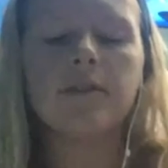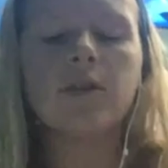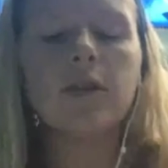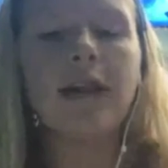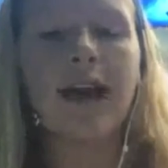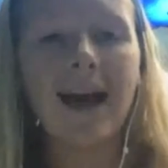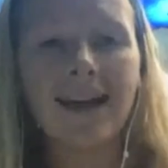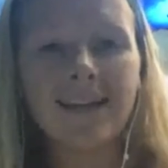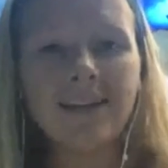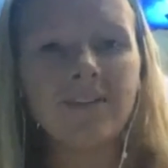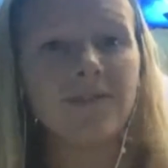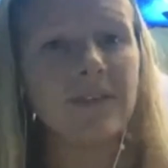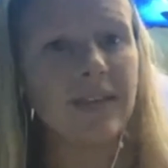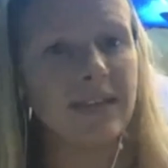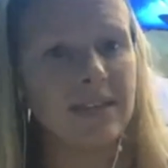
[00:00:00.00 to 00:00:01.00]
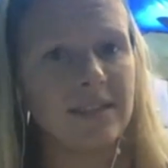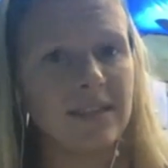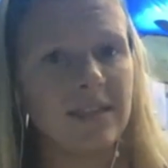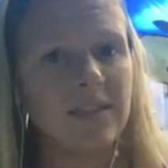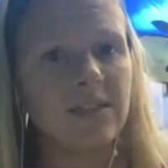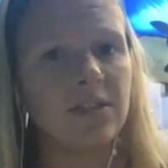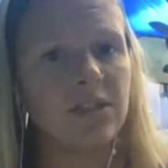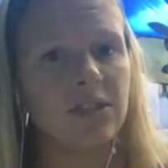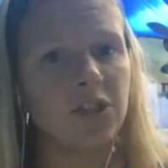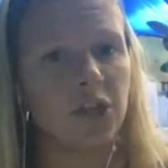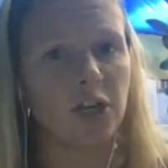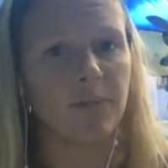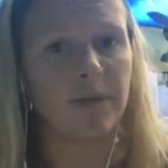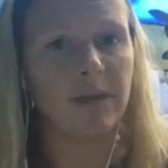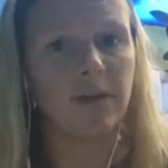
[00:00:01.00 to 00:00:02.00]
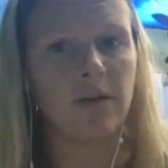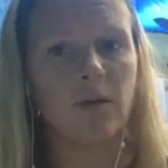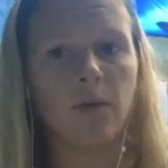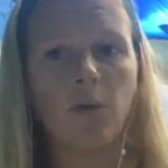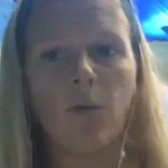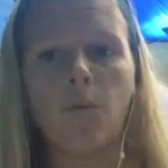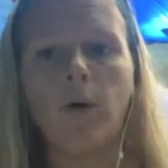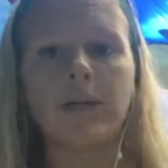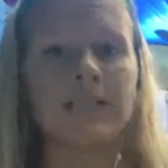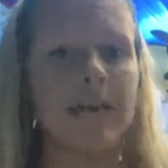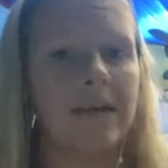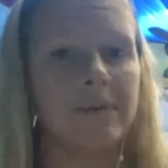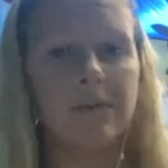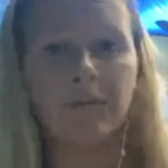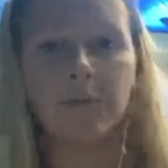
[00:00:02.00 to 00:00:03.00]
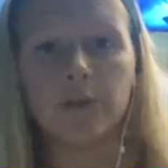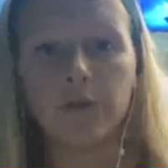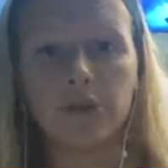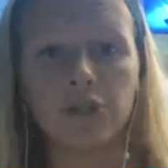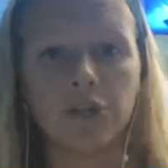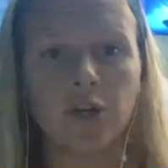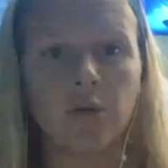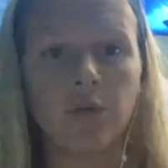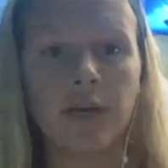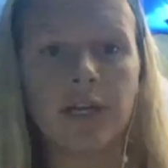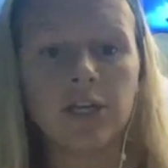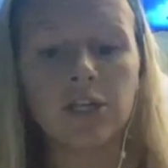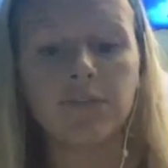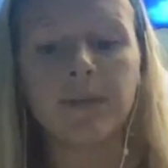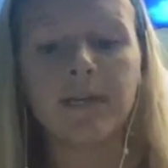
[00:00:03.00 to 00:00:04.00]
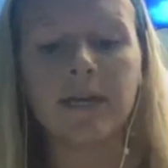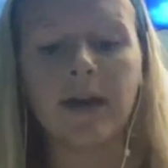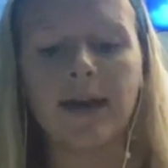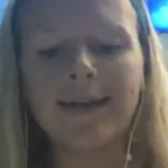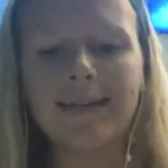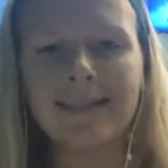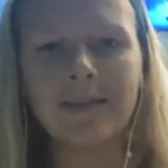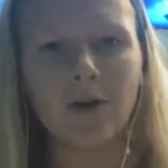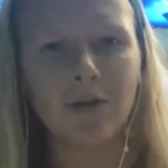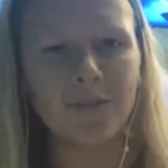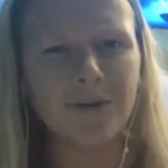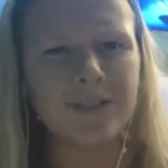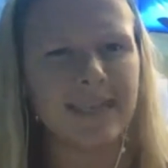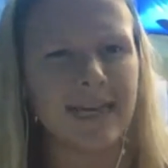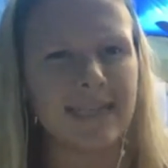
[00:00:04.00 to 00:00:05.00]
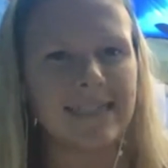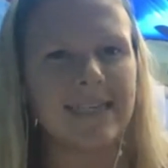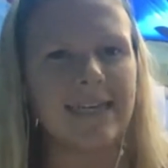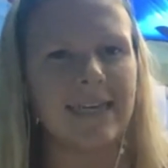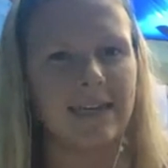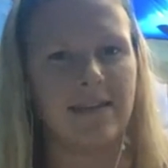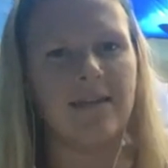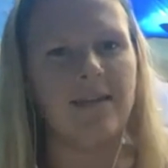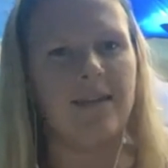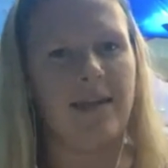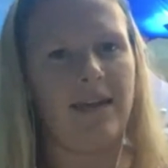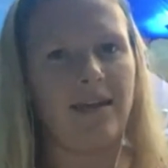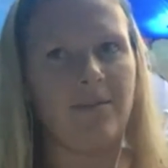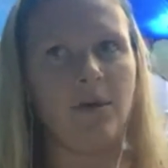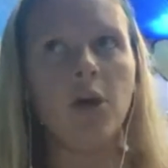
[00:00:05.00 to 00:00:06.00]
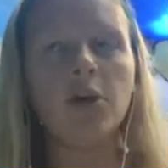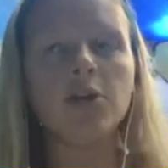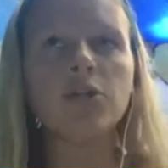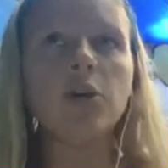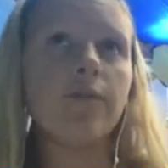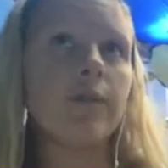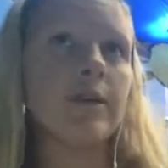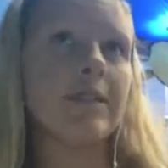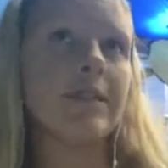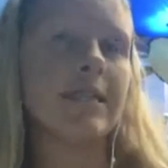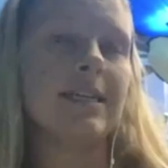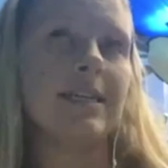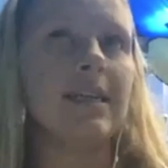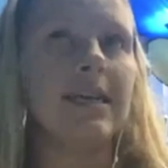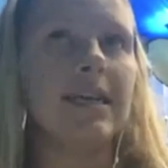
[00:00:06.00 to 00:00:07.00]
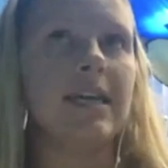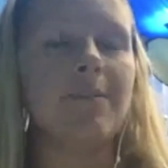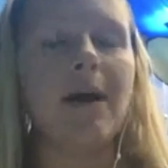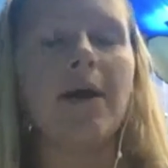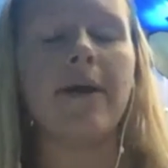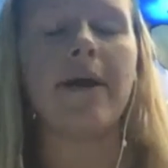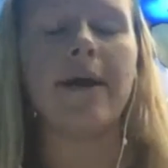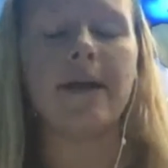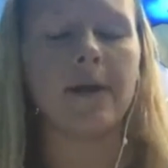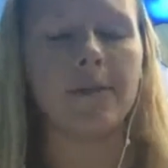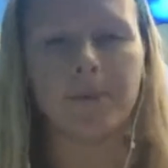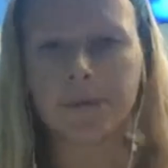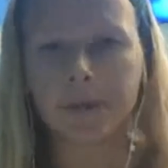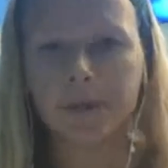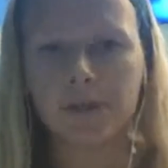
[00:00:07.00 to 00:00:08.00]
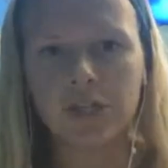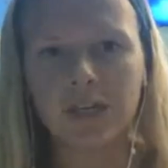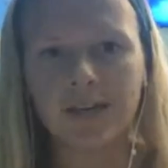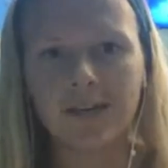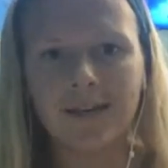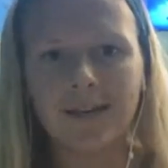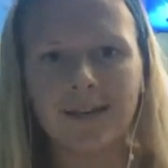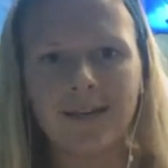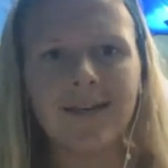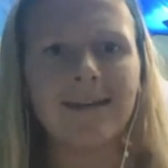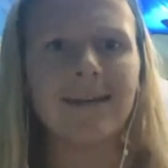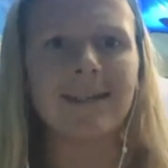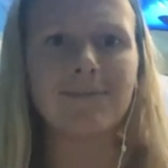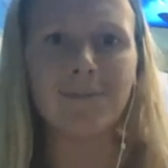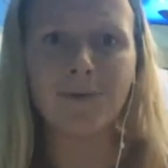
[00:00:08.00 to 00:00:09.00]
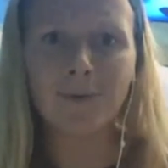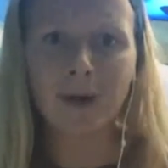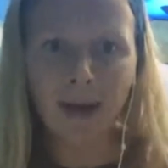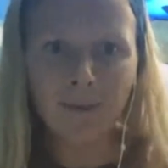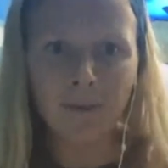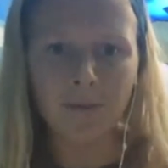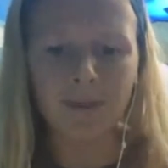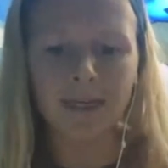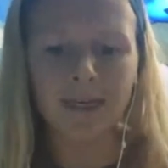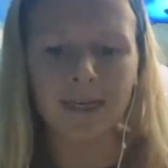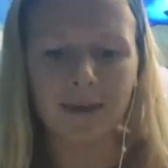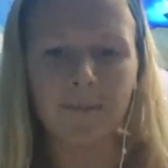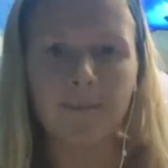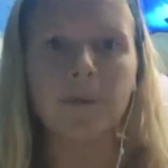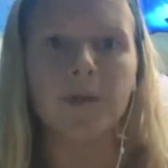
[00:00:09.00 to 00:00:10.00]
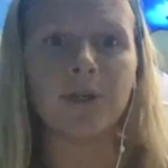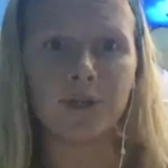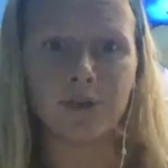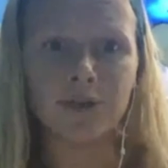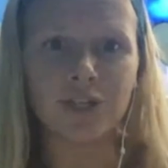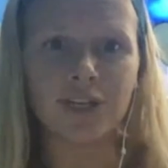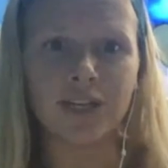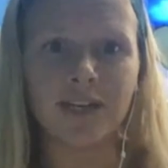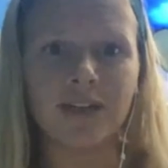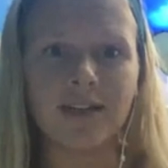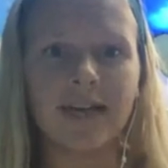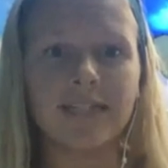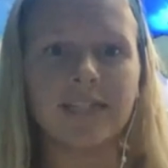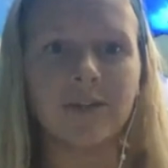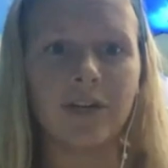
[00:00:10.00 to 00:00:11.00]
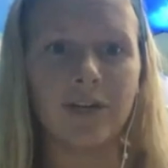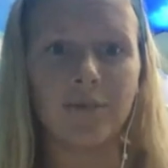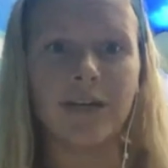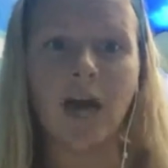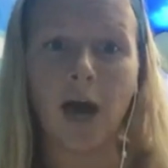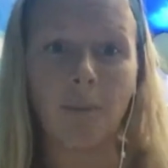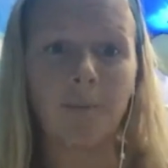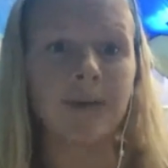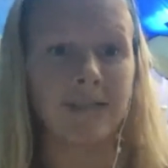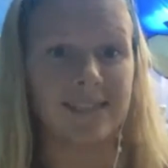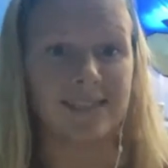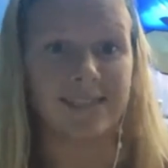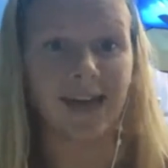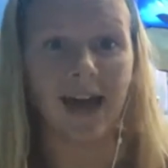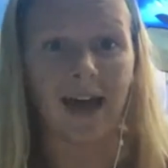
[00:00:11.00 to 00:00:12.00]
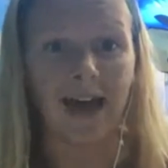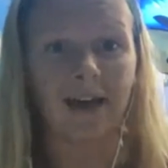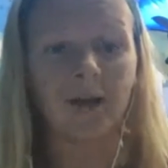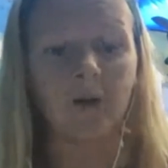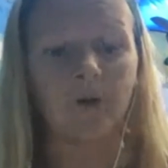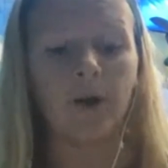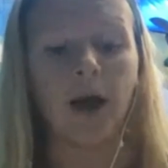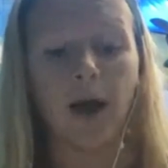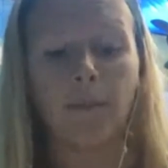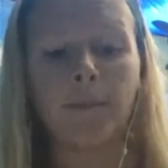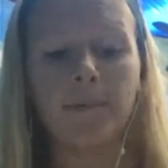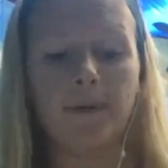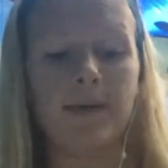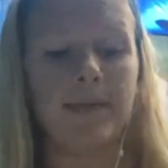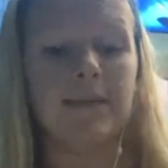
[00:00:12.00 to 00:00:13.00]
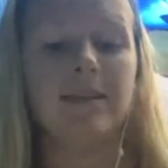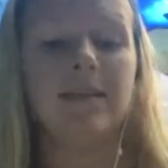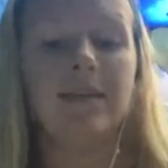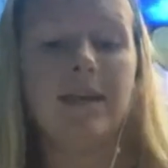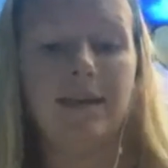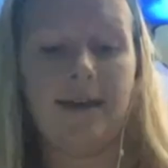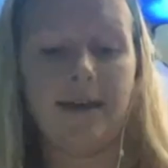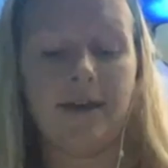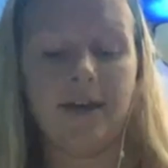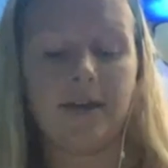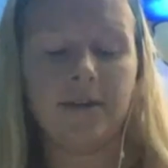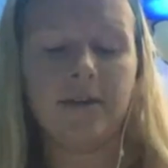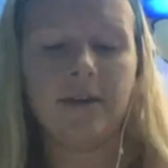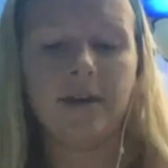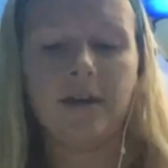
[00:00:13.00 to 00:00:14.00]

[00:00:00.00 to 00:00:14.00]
they're kind of easy to determine what types of pollution are which because it almost says it in the name. So if we're thinking about air pollution, it's probably pollution that's going to be up in the sky or up in the air.